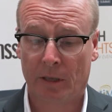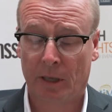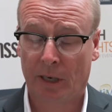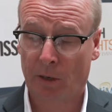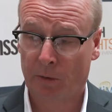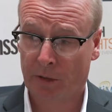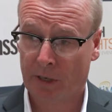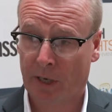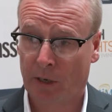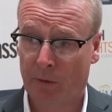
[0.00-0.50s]

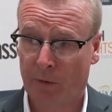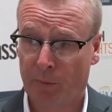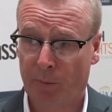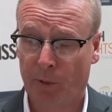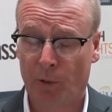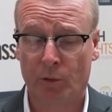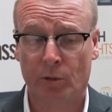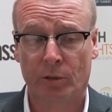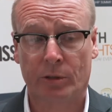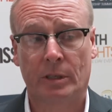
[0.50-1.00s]
healthcare
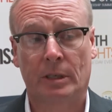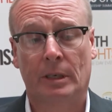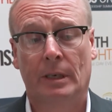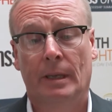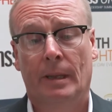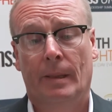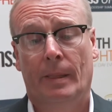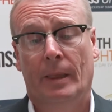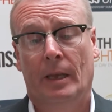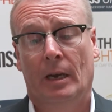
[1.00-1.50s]
report.
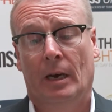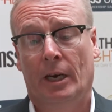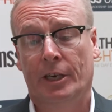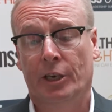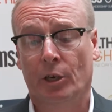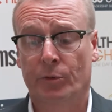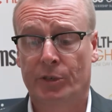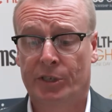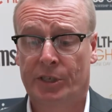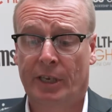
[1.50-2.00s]
I
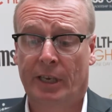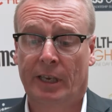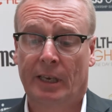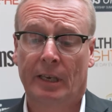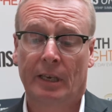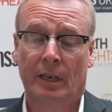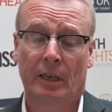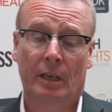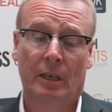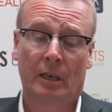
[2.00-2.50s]
don't see
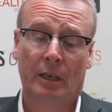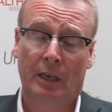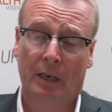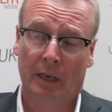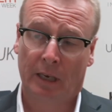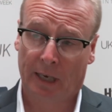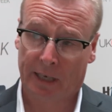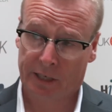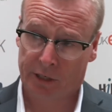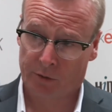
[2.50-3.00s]
it
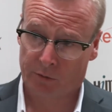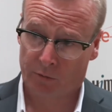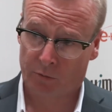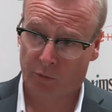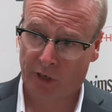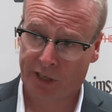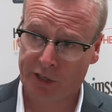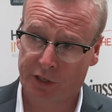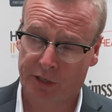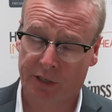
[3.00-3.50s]
as
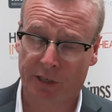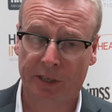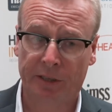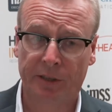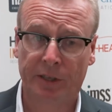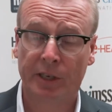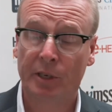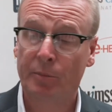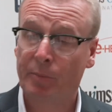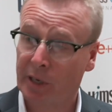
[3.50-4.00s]
registered
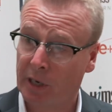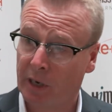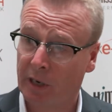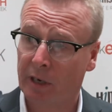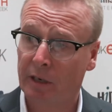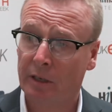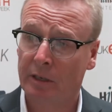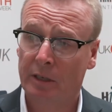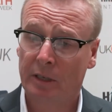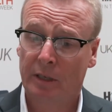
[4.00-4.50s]
in the
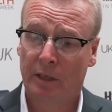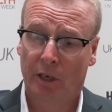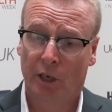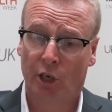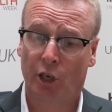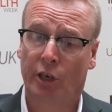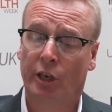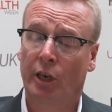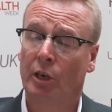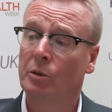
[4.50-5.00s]
EPR,
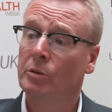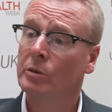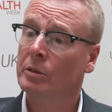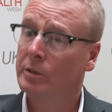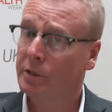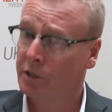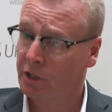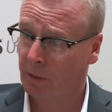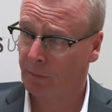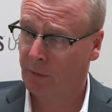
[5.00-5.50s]
ergo
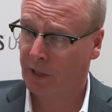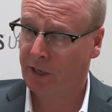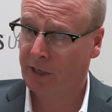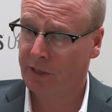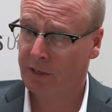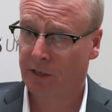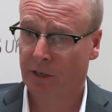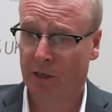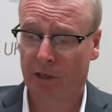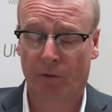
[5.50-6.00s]
something
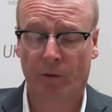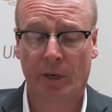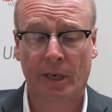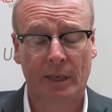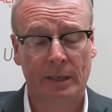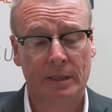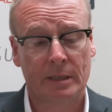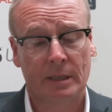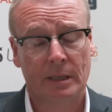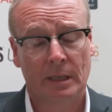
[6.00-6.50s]
isn't
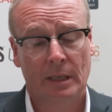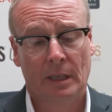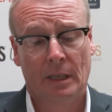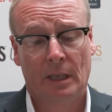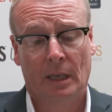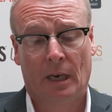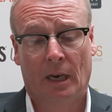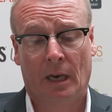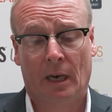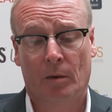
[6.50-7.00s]
correct.
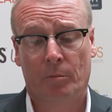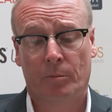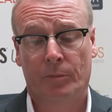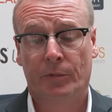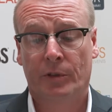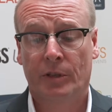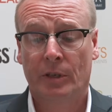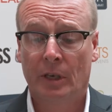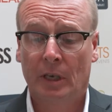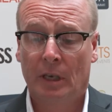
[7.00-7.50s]

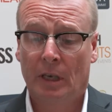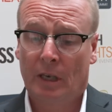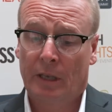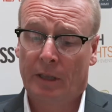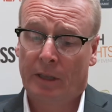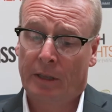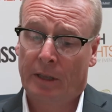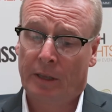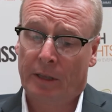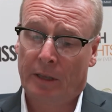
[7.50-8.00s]

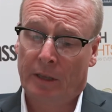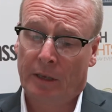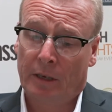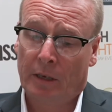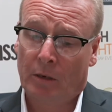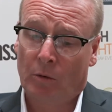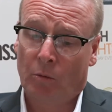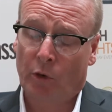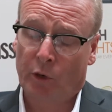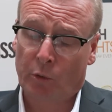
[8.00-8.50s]

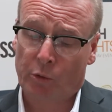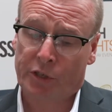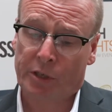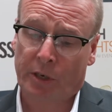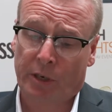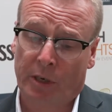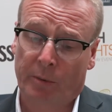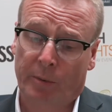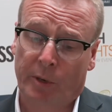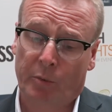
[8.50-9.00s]
We're also
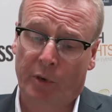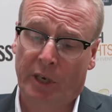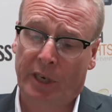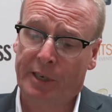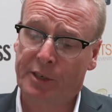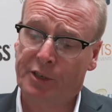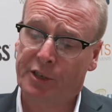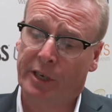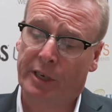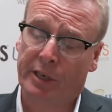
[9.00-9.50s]
going to be
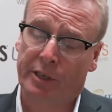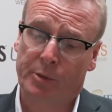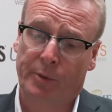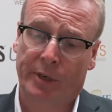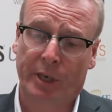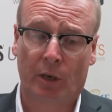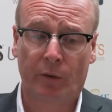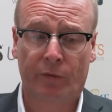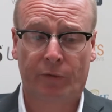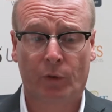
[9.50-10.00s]
releasing, as we
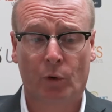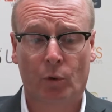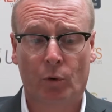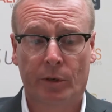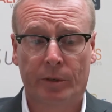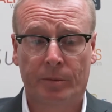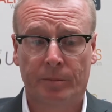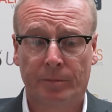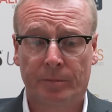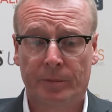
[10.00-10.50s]
go
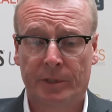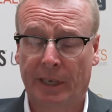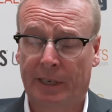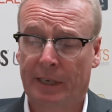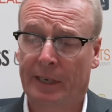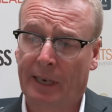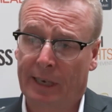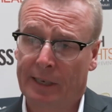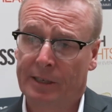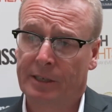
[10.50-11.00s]
forward,
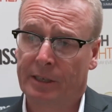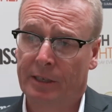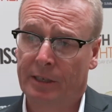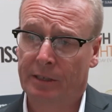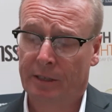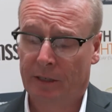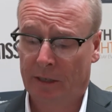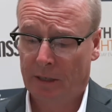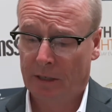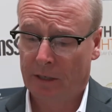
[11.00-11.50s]

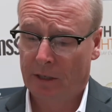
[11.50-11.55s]
dedicated